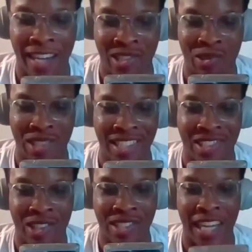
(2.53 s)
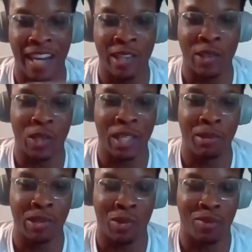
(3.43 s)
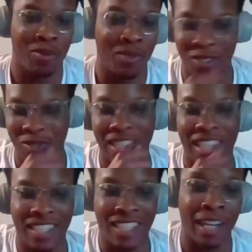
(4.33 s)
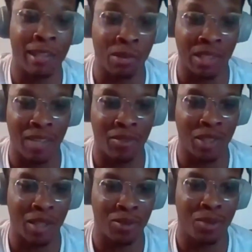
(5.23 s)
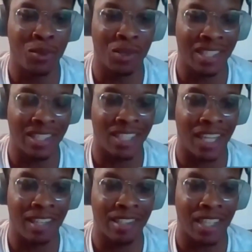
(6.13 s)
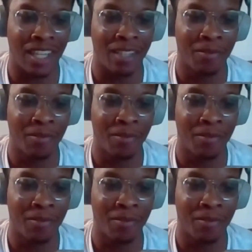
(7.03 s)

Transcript: soon as he saw Dario, it was over from the beginning. Dario was never comfortable this entire time.